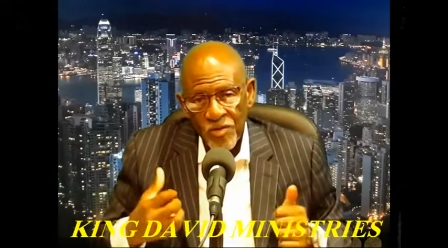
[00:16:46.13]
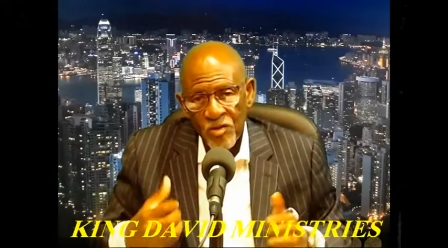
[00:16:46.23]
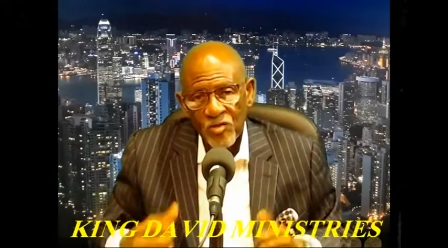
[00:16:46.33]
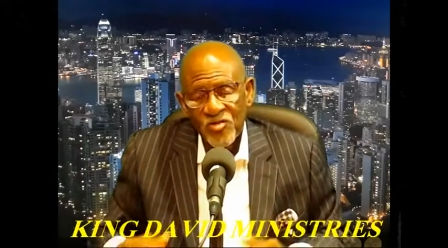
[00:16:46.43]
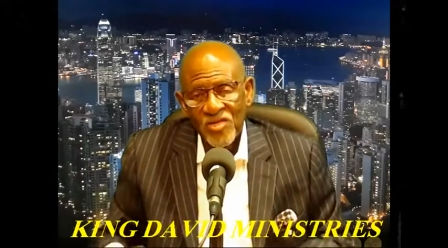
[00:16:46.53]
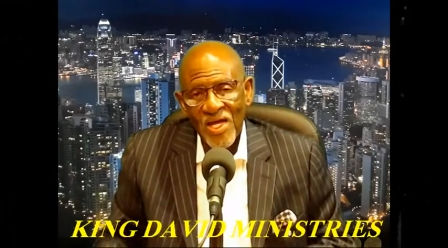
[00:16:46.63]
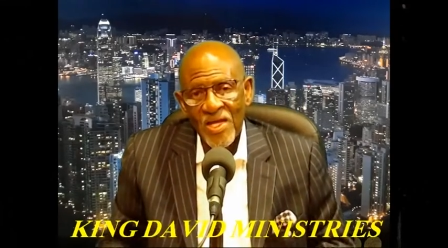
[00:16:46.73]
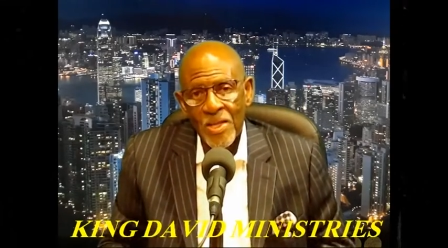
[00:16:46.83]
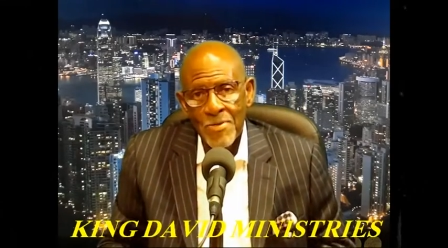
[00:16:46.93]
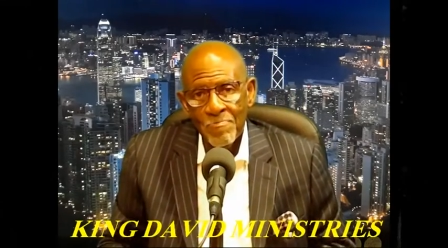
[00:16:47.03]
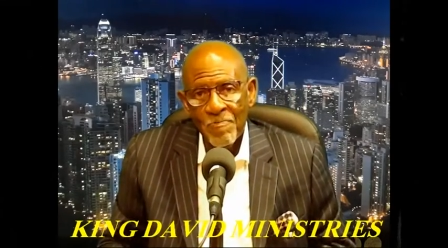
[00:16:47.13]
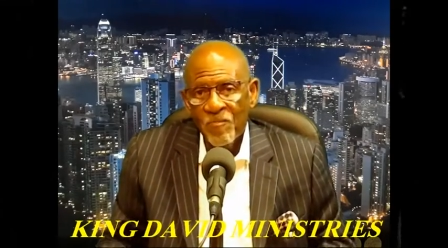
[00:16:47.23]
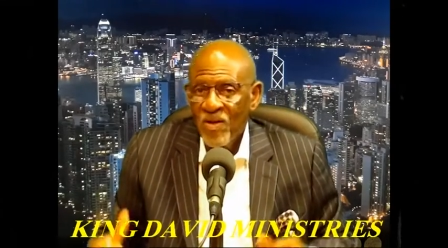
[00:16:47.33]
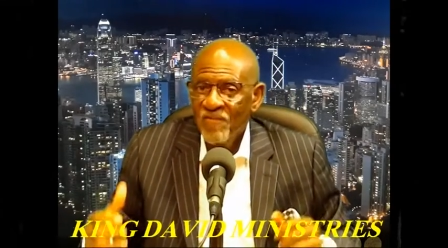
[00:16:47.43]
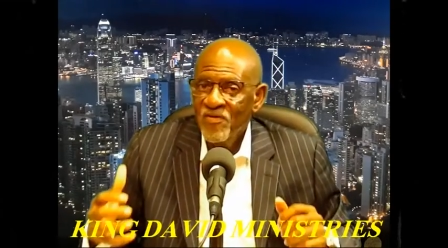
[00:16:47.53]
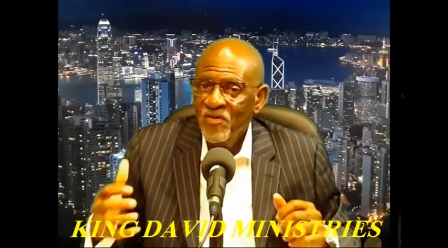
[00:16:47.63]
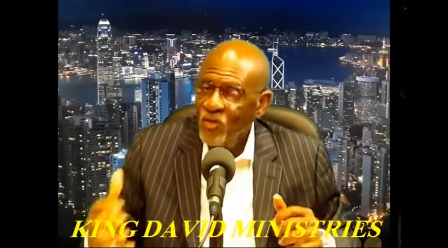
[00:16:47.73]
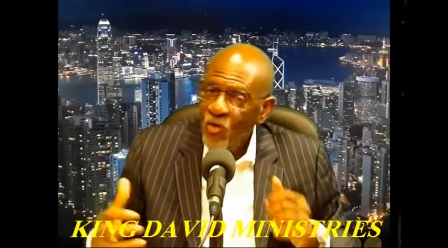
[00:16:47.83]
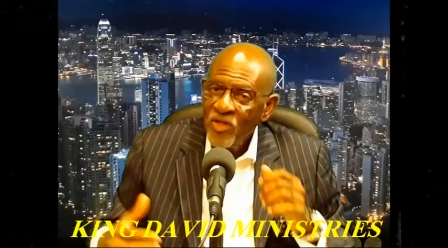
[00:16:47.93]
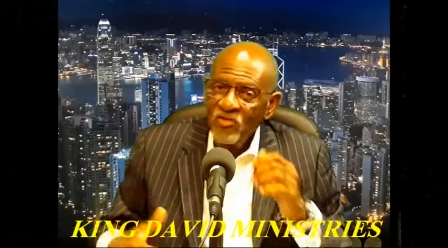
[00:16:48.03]
you'll stand. But if you
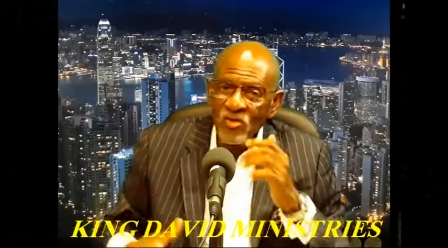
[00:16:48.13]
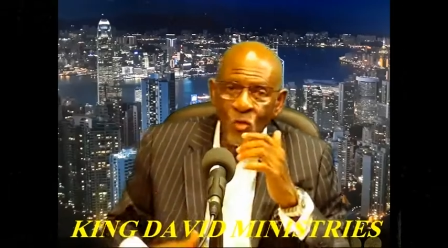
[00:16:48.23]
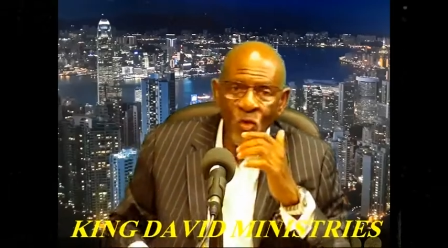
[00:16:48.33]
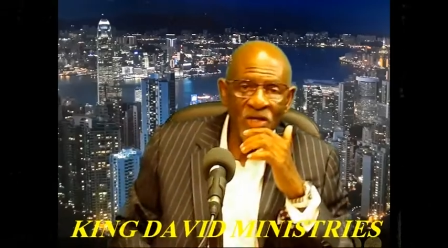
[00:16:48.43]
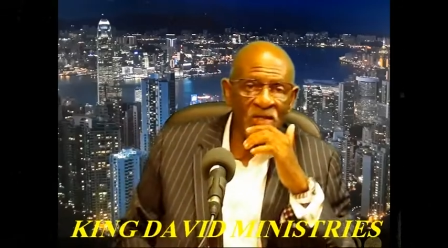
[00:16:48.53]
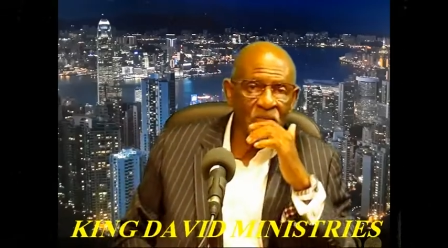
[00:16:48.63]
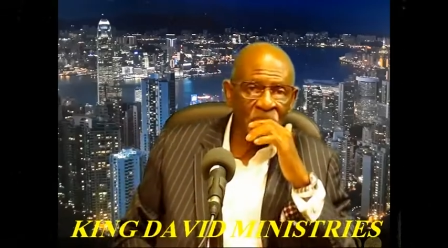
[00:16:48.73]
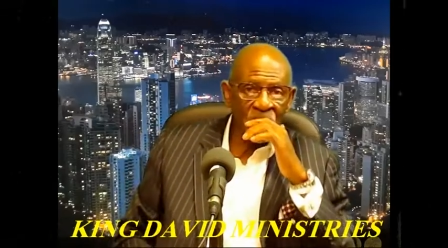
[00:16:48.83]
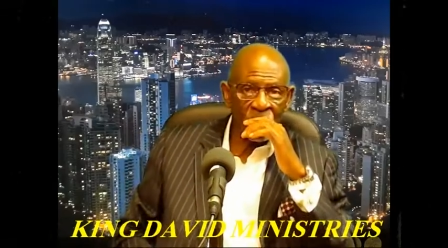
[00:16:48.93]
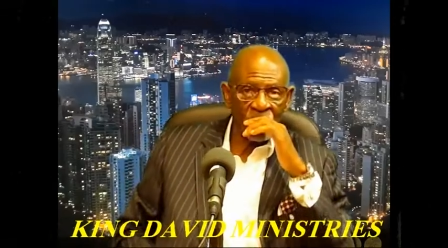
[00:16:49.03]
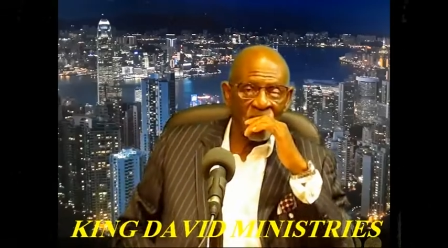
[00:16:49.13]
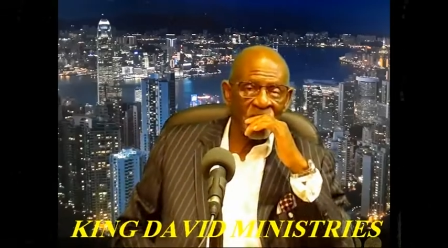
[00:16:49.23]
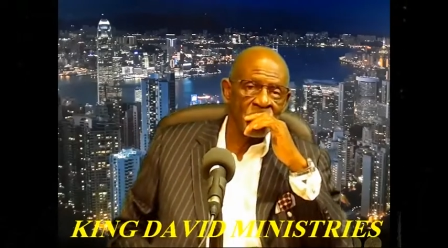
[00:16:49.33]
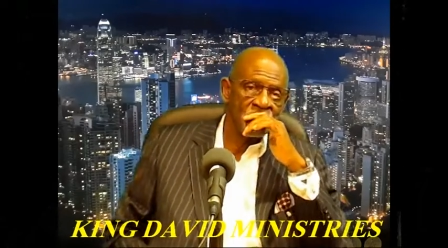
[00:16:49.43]
don't hear somewhere it didn't penetrate.